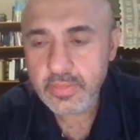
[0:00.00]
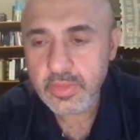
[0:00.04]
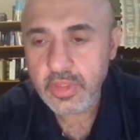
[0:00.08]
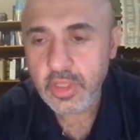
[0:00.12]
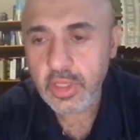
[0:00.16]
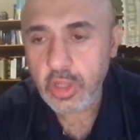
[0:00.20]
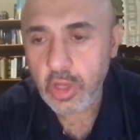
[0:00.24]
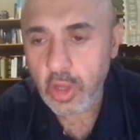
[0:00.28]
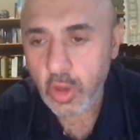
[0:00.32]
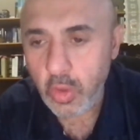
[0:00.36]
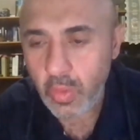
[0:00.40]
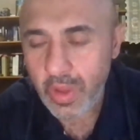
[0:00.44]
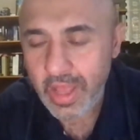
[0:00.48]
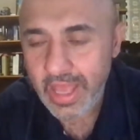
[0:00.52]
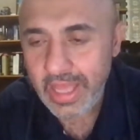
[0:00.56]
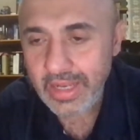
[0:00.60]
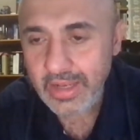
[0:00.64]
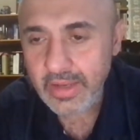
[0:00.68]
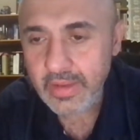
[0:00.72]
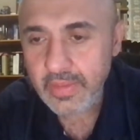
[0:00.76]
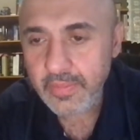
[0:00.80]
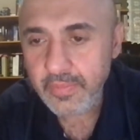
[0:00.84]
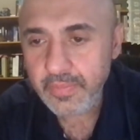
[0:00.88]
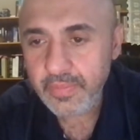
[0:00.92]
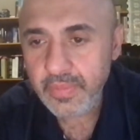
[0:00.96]
Do you know
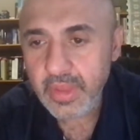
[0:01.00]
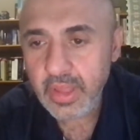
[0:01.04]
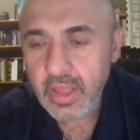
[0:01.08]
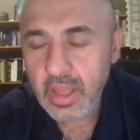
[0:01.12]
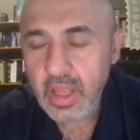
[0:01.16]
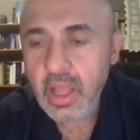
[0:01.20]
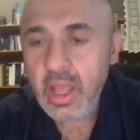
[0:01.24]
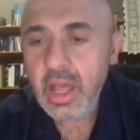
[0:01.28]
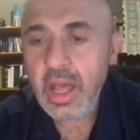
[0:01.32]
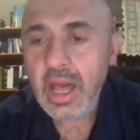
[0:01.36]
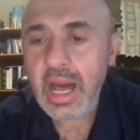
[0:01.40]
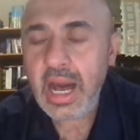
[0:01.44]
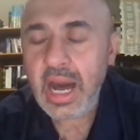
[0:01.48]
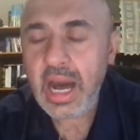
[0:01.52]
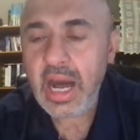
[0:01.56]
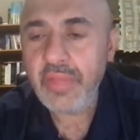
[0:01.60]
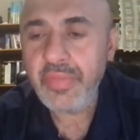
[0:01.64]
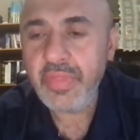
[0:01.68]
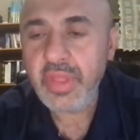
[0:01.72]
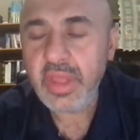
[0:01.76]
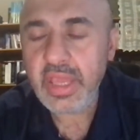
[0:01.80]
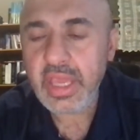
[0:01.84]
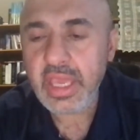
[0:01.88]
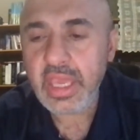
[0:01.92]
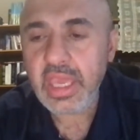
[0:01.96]
when?
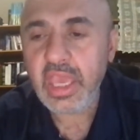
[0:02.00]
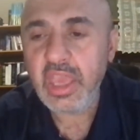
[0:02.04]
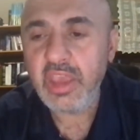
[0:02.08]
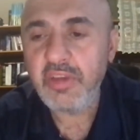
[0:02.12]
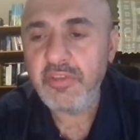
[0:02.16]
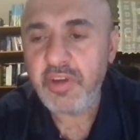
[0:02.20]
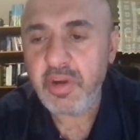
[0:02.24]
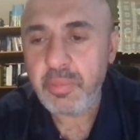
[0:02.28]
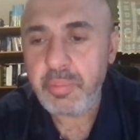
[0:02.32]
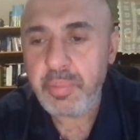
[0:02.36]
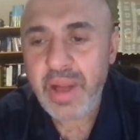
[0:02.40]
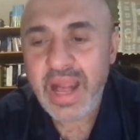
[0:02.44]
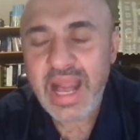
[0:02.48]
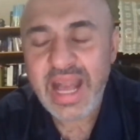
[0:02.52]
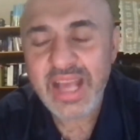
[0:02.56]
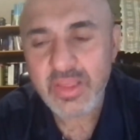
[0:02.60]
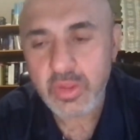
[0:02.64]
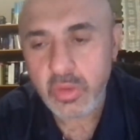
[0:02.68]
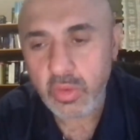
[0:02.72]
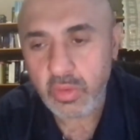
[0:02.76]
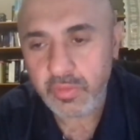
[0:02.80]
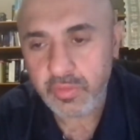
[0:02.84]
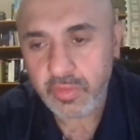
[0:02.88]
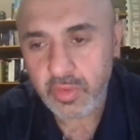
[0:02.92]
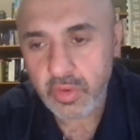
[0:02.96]
On the eve of
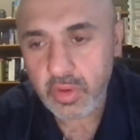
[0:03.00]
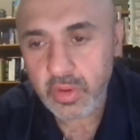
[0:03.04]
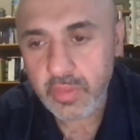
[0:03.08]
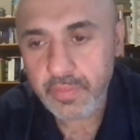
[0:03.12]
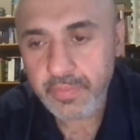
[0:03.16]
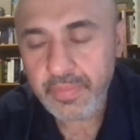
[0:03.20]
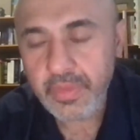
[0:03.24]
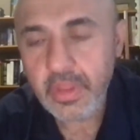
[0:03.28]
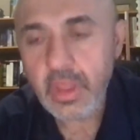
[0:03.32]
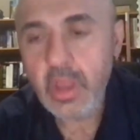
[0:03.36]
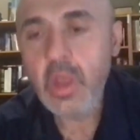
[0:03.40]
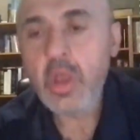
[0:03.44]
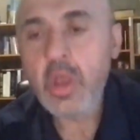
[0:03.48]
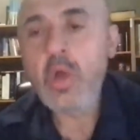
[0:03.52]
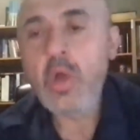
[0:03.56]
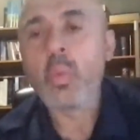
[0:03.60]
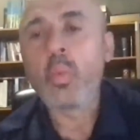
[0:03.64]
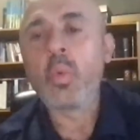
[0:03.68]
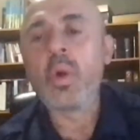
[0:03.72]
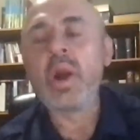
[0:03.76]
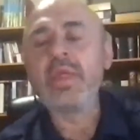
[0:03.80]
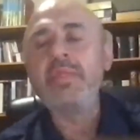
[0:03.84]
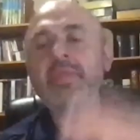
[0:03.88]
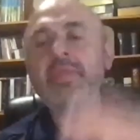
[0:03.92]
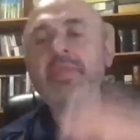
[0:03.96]
Passover.
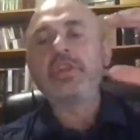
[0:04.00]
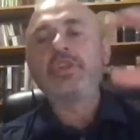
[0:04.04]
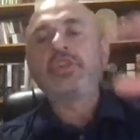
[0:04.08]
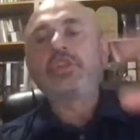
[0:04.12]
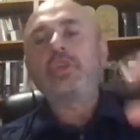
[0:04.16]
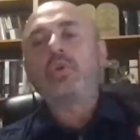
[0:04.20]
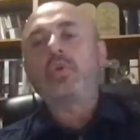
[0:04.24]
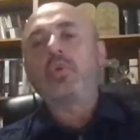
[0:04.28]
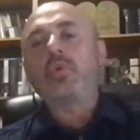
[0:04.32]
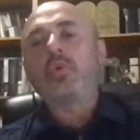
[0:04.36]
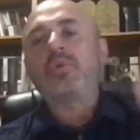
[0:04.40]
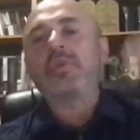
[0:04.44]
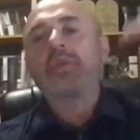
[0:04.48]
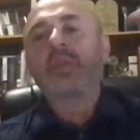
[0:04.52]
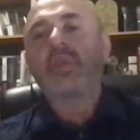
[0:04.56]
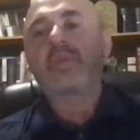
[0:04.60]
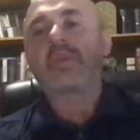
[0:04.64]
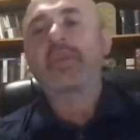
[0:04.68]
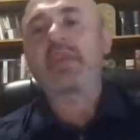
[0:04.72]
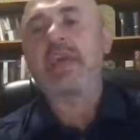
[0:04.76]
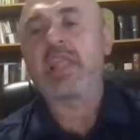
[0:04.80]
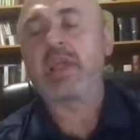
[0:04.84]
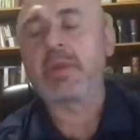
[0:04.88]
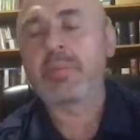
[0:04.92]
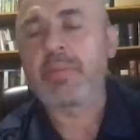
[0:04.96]
When the Jews
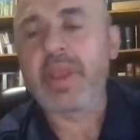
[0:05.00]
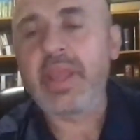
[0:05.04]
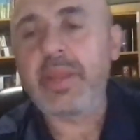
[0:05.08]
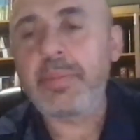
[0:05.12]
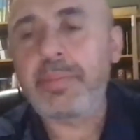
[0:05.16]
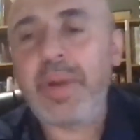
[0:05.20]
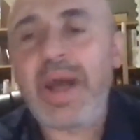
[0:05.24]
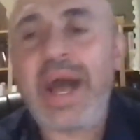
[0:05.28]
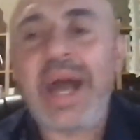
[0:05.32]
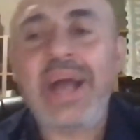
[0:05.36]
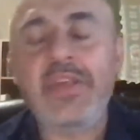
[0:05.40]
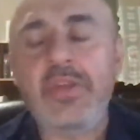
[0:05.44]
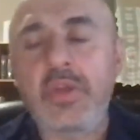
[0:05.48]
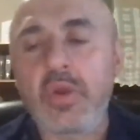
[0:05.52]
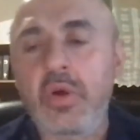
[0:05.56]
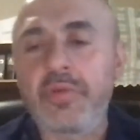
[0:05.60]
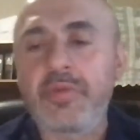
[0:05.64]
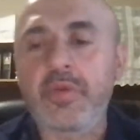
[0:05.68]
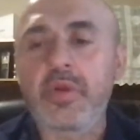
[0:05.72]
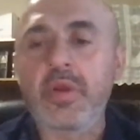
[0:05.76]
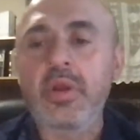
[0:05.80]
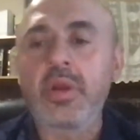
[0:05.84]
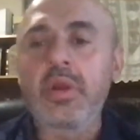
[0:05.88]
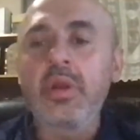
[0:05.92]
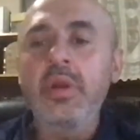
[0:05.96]
celebrate
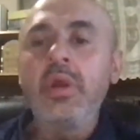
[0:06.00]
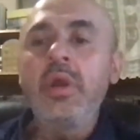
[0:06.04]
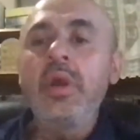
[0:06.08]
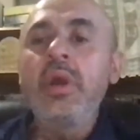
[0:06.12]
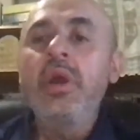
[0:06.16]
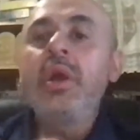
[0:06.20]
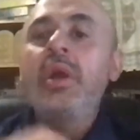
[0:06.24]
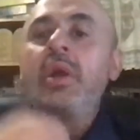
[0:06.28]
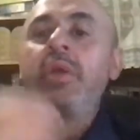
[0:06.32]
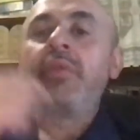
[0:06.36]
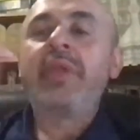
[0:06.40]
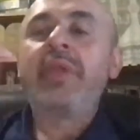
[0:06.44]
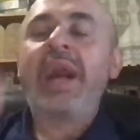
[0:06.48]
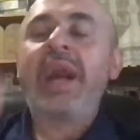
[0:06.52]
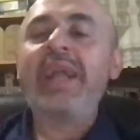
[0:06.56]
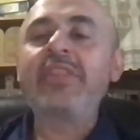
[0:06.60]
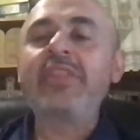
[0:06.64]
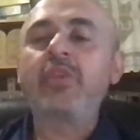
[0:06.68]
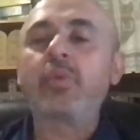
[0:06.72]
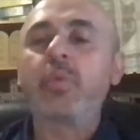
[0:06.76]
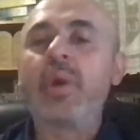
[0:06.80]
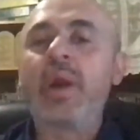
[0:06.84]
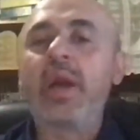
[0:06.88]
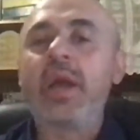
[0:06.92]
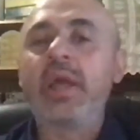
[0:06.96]
Passover,
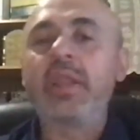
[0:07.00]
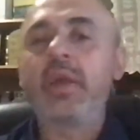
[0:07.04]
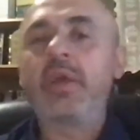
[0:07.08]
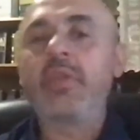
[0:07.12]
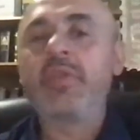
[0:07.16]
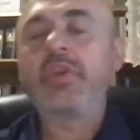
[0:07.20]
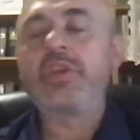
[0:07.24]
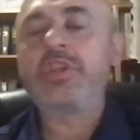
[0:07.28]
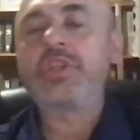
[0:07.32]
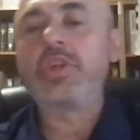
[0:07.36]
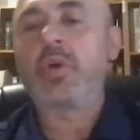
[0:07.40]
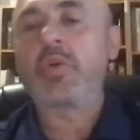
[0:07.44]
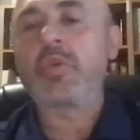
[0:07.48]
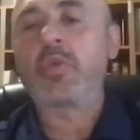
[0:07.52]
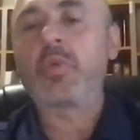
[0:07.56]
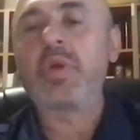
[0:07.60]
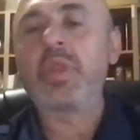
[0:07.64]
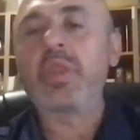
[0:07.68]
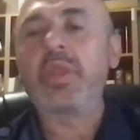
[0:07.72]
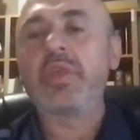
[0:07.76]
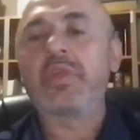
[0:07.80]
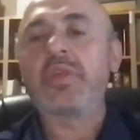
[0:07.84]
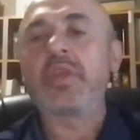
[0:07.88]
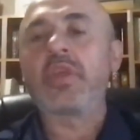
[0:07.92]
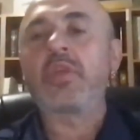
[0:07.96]
that's when the Jehovah's
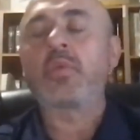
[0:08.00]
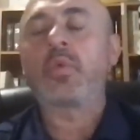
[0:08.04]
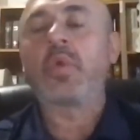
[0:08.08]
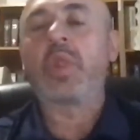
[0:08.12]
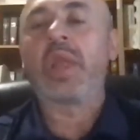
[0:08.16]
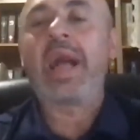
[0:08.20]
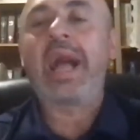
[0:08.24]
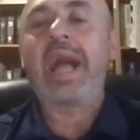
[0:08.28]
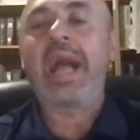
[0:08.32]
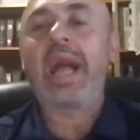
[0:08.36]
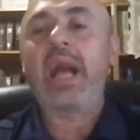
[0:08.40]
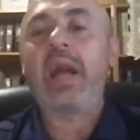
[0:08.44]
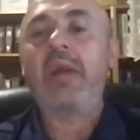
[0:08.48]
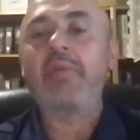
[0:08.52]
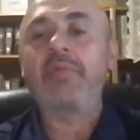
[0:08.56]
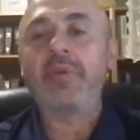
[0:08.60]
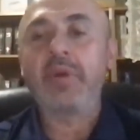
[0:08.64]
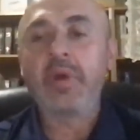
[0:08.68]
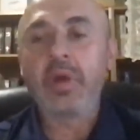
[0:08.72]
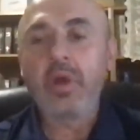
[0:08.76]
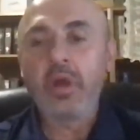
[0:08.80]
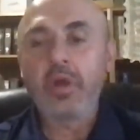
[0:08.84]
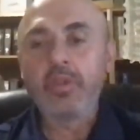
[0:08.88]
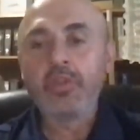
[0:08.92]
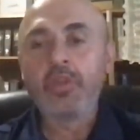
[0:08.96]
Witnesses will have
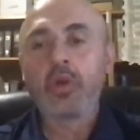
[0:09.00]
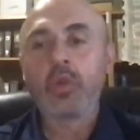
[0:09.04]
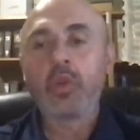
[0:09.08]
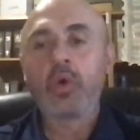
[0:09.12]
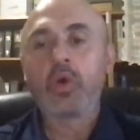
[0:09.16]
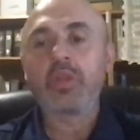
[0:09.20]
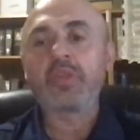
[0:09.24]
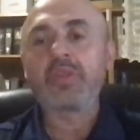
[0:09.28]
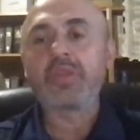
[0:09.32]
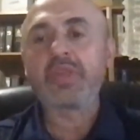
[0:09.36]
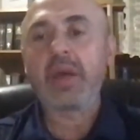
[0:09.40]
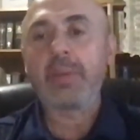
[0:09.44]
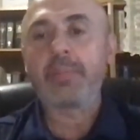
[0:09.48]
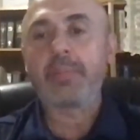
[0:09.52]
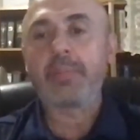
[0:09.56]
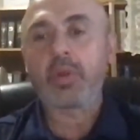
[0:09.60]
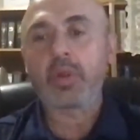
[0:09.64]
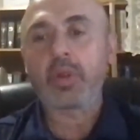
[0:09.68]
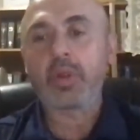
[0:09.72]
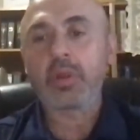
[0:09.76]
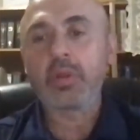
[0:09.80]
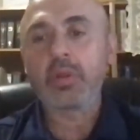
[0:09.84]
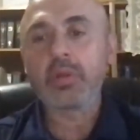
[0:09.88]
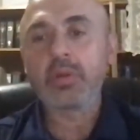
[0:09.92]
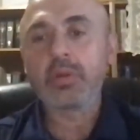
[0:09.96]
the Lord's
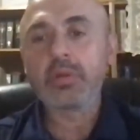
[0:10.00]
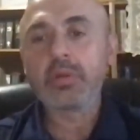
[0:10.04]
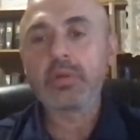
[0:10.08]
Supper.